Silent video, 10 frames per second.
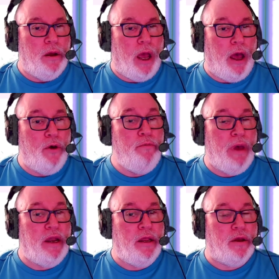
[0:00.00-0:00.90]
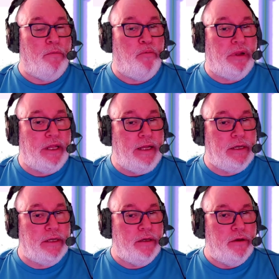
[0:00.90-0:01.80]
How many
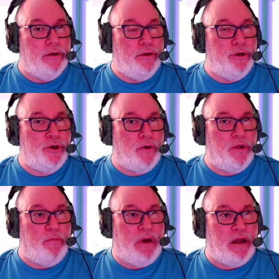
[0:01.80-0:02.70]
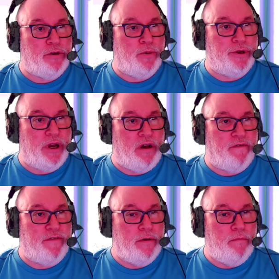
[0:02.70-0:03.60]
complete chocolate bars would you
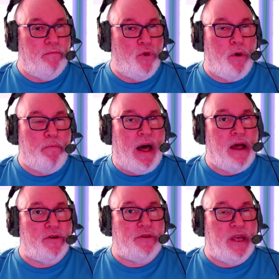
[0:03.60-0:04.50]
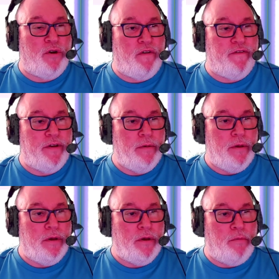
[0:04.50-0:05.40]
have? Not parts thereof,
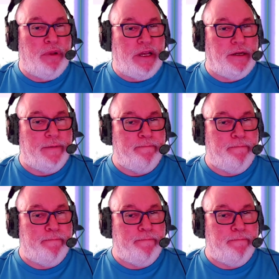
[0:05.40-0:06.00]
complete.